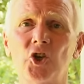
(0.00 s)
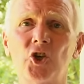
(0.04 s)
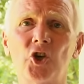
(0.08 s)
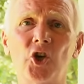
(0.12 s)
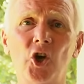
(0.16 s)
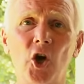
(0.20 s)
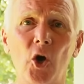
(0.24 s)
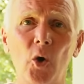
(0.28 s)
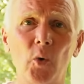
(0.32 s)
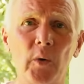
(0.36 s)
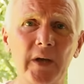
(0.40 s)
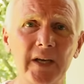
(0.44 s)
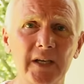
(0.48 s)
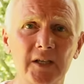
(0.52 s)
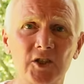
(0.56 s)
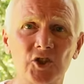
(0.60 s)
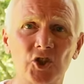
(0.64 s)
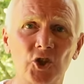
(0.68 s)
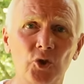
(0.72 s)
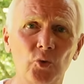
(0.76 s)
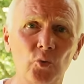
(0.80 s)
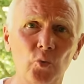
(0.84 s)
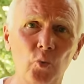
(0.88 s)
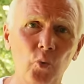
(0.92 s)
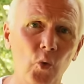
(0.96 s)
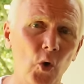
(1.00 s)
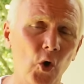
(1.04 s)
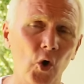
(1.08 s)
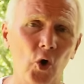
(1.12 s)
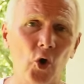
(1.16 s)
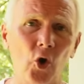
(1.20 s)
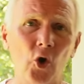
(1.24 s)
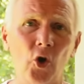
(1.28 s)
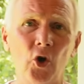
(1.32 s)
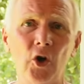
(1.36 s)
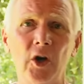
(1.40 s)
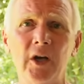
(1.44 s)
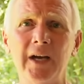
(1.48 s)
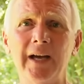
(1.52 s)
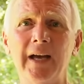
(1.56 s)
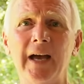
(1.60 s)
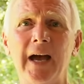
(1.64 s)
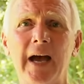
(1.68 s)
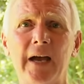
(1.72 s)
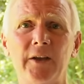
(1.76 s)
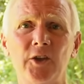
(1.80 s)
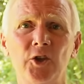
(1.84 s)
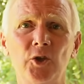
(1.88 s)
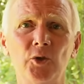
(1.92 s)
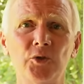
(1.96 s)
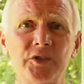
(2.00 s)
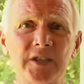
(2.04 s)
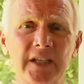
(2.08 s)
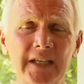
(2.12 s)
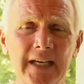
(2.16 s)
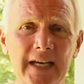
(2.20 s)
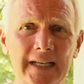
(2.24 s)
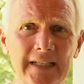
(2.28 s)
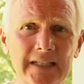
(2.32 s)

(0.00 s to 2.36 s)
going to war, using